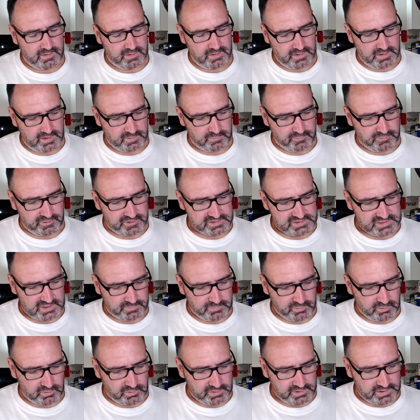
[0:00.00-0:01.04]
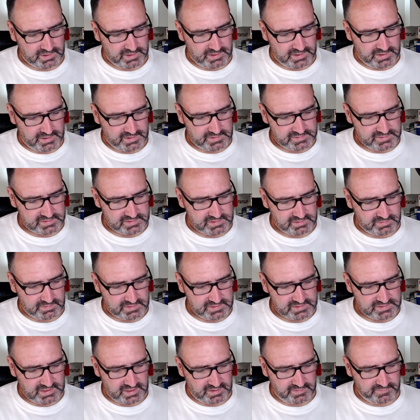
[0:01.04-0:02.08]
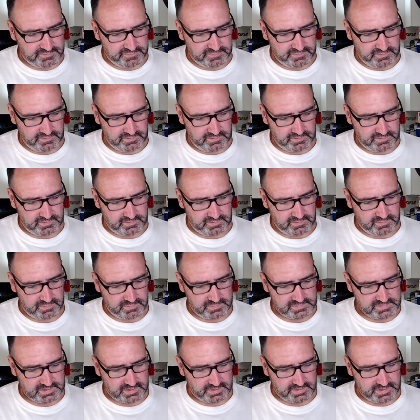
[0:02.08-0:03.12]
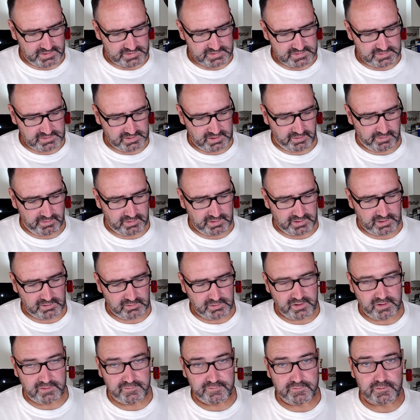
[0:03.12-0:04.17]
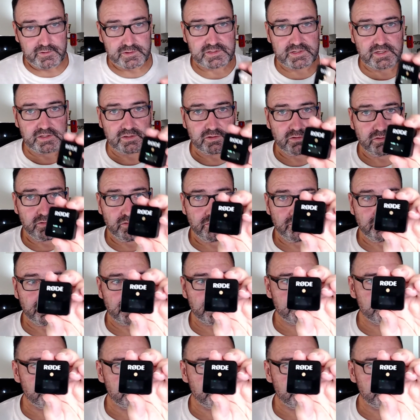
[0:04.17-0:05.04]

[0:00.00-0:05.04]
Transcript: it brings up all the necessary stuff. So it's currently looking for a signal, which